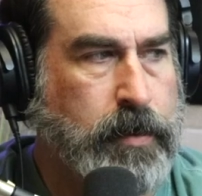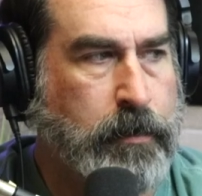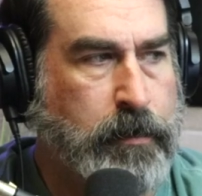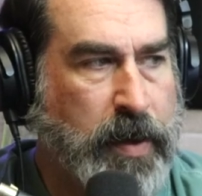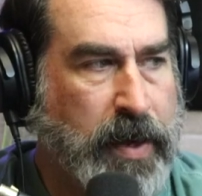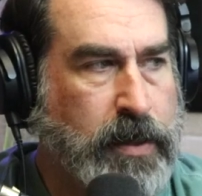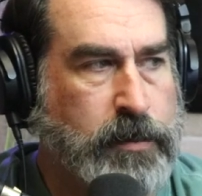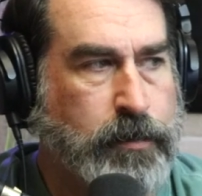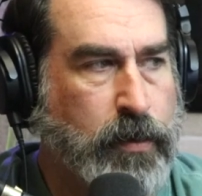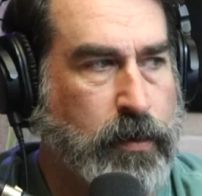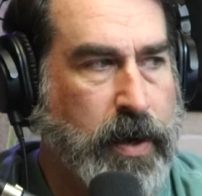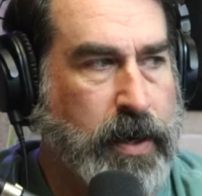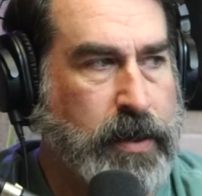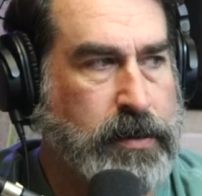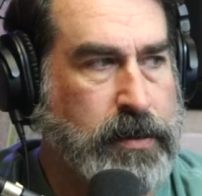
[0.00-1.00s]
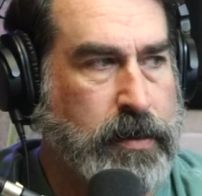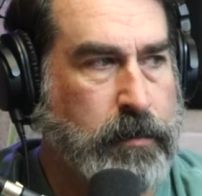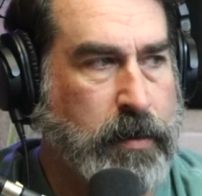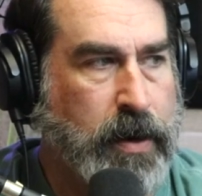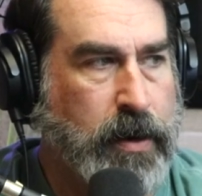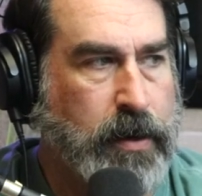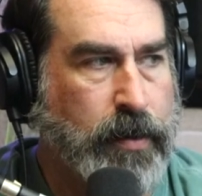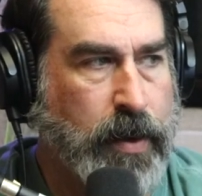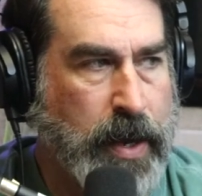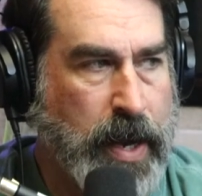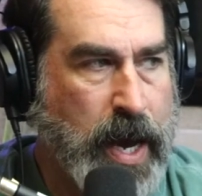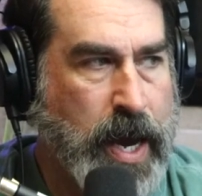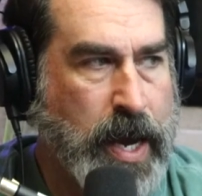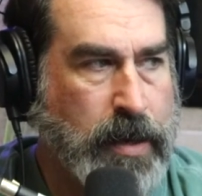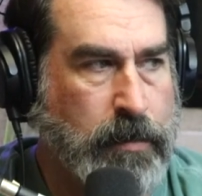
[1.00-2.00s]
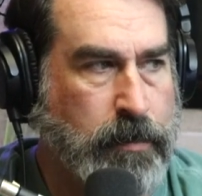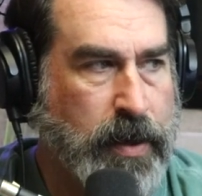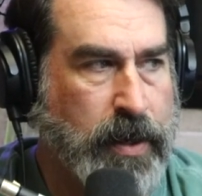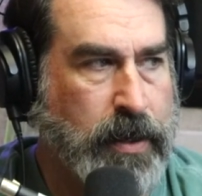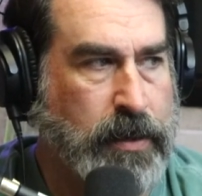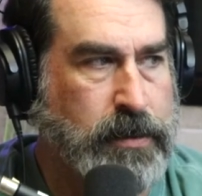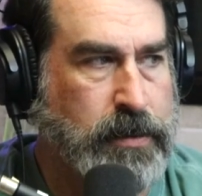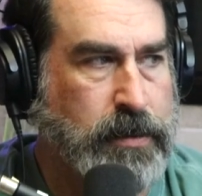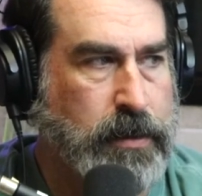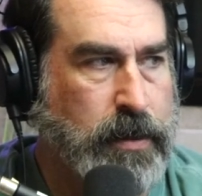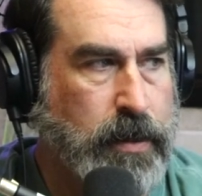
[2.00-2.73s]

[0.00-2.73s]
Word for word: biggest parades in America, the 9 biggest.